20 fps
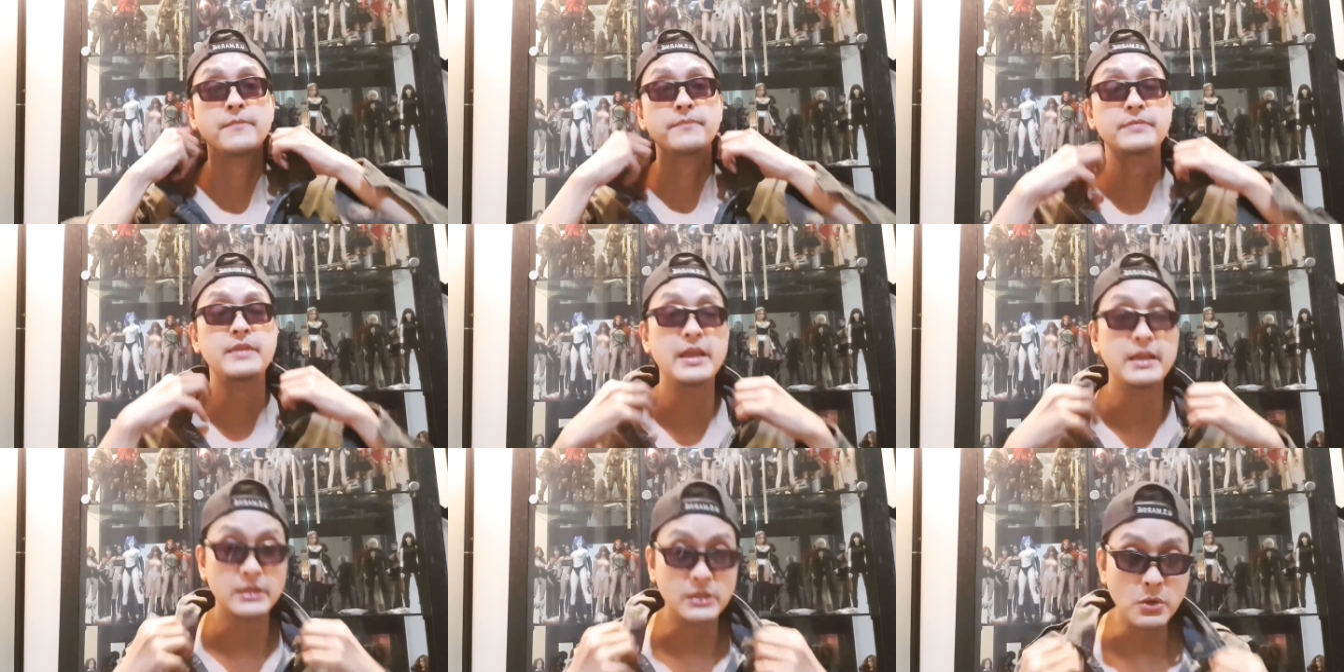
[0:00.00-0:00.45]

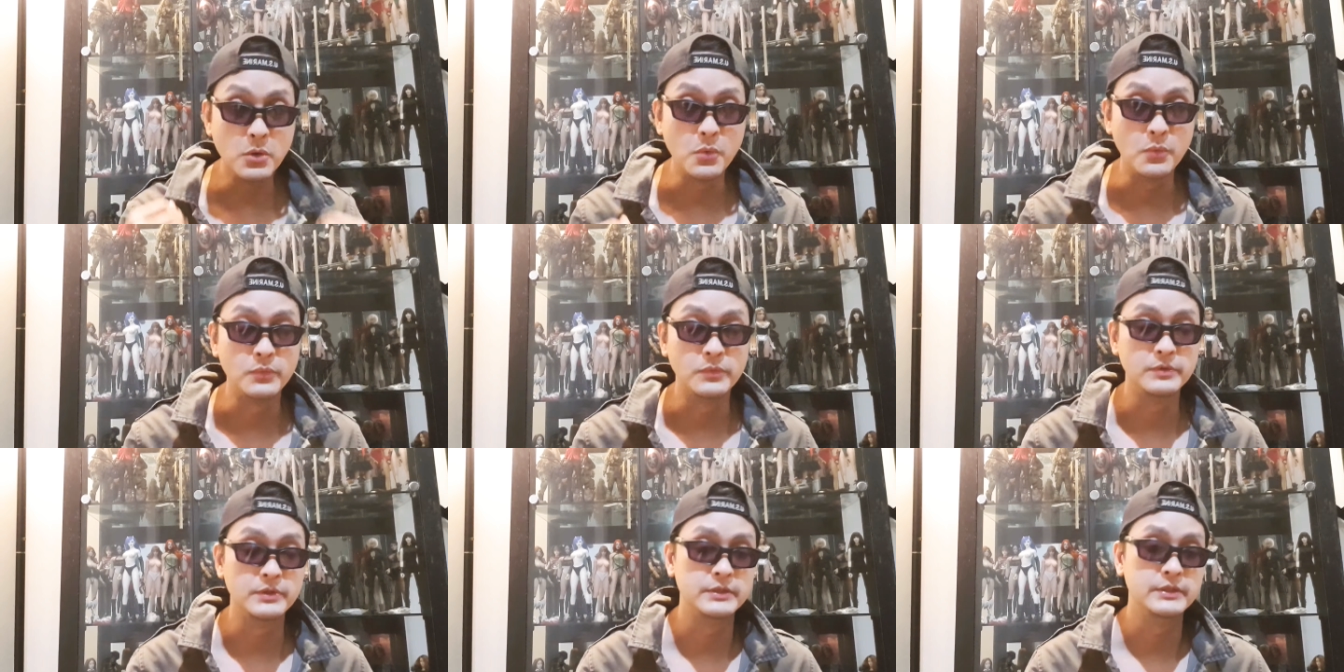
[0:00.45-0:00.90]
they
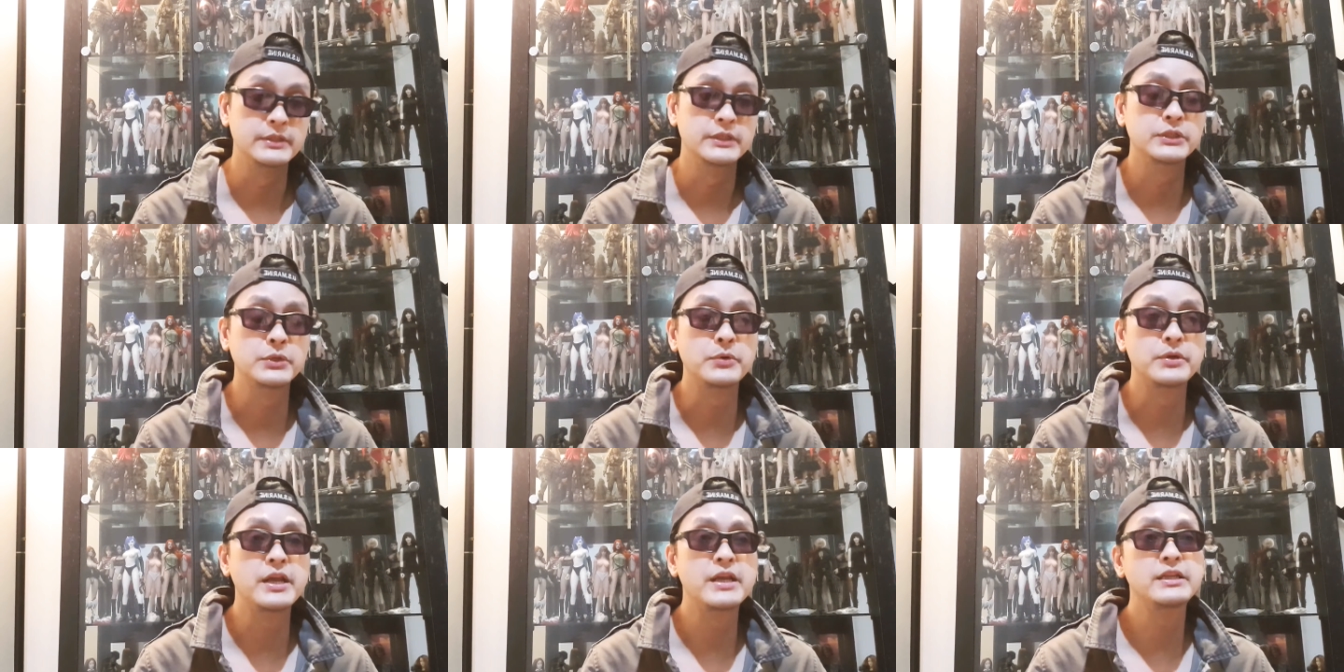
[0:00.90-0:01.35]
don't.
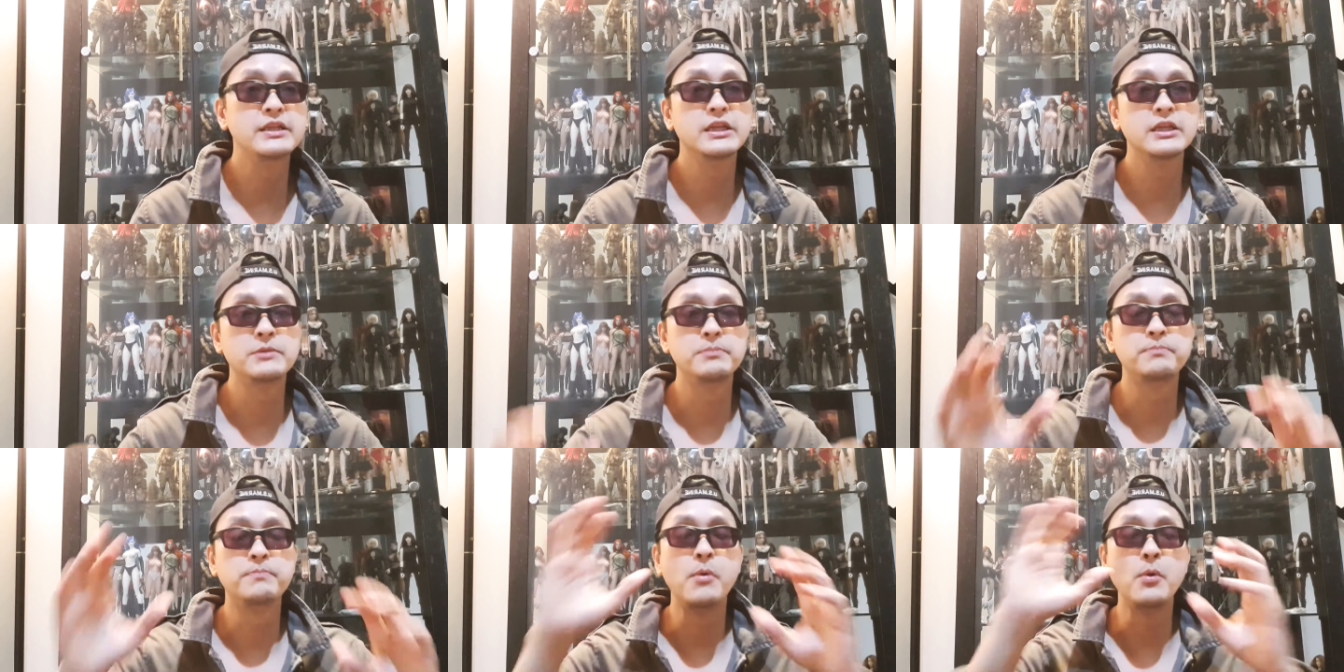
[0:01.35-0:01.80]
So they
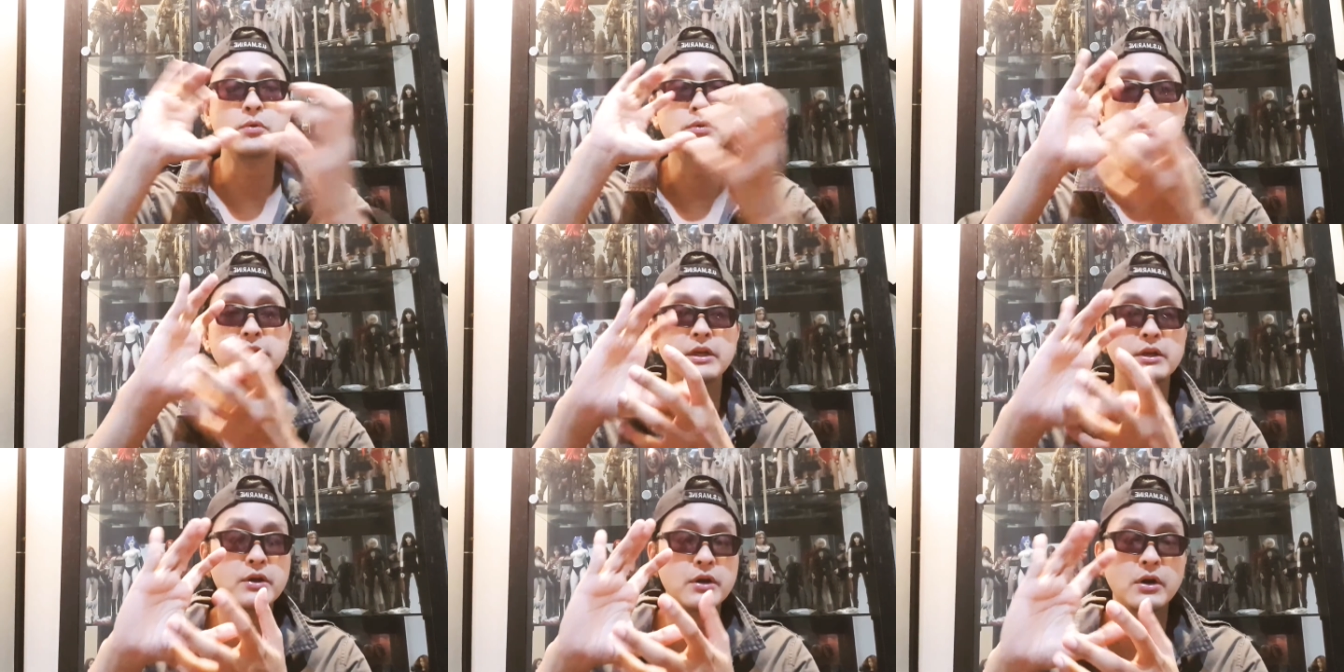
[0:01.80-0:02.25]
just
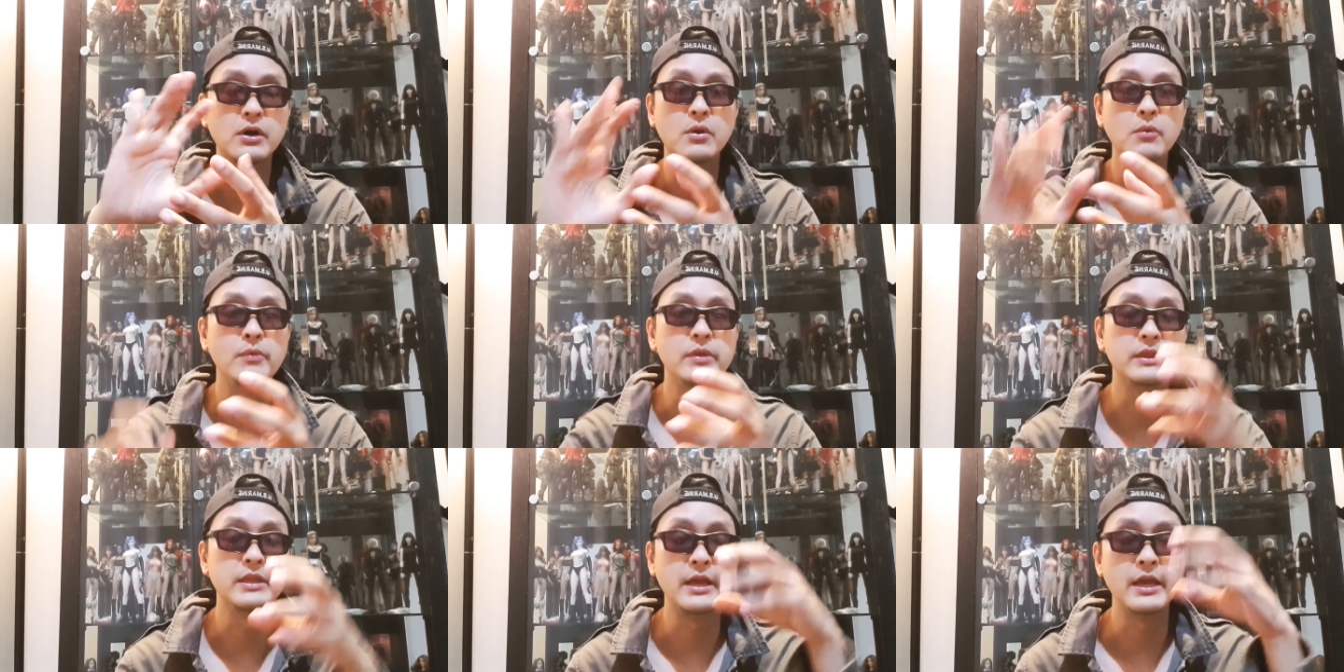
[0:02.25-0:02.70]
post the
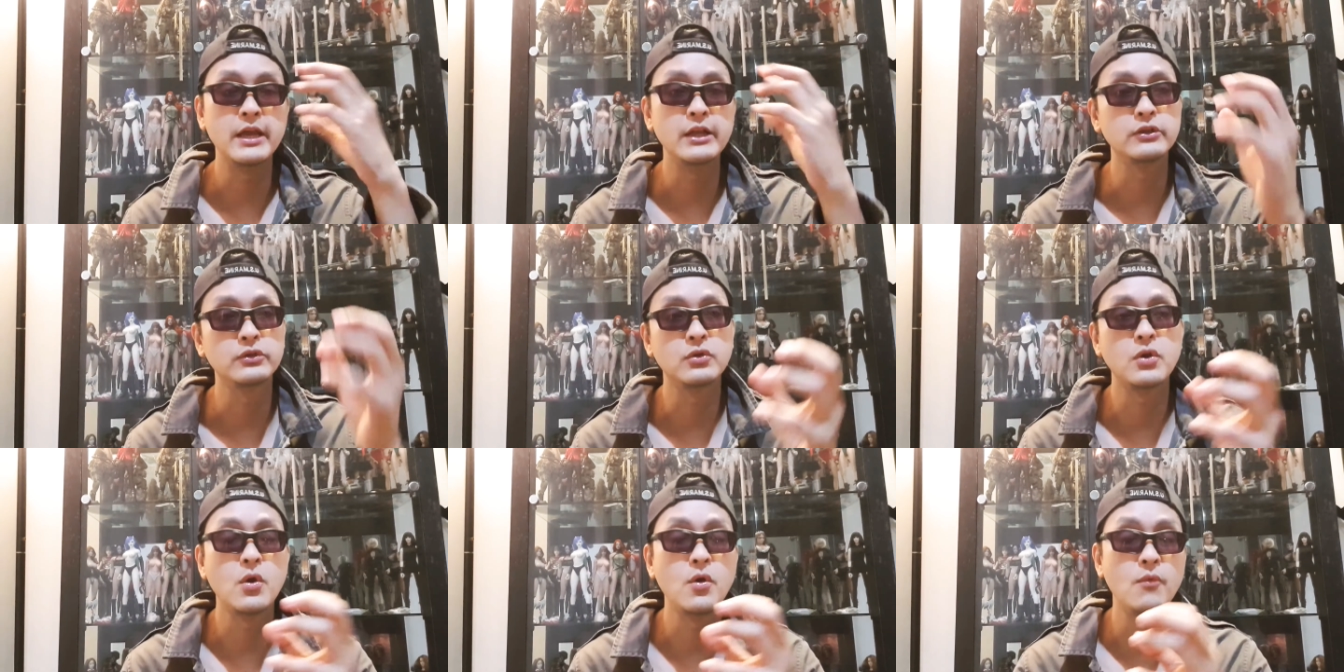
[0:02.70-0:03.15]
girl with the head
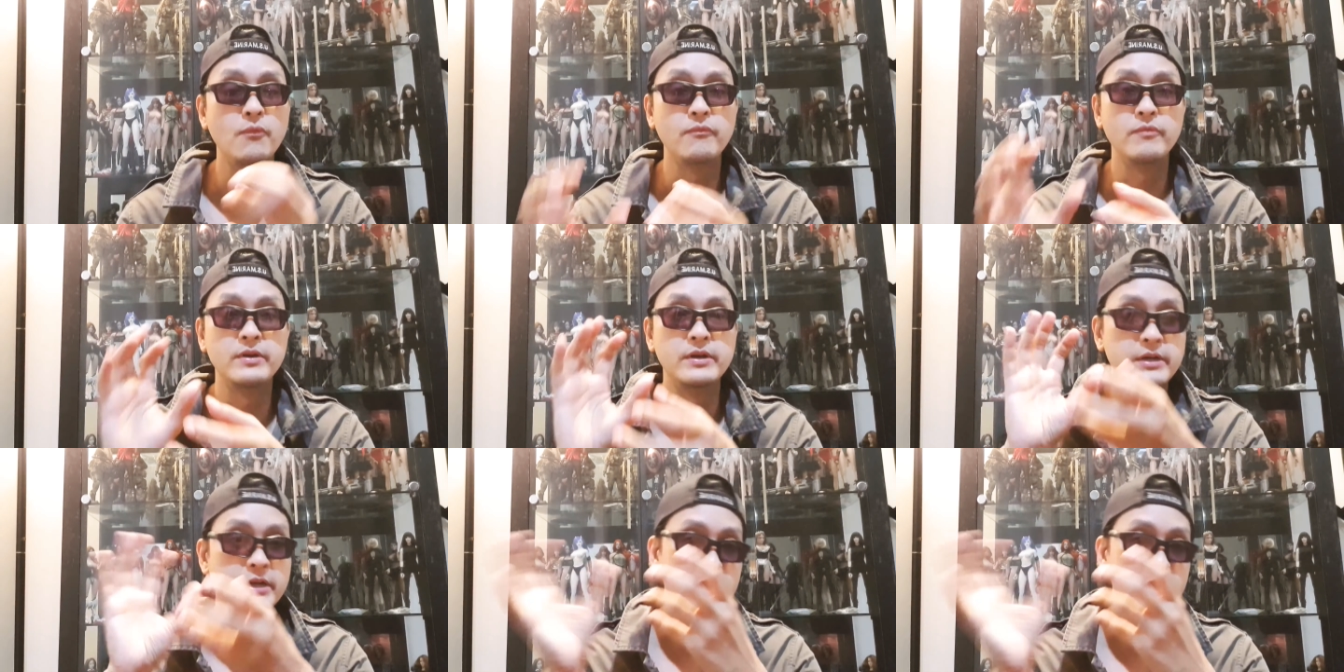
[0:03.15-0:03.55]
scope.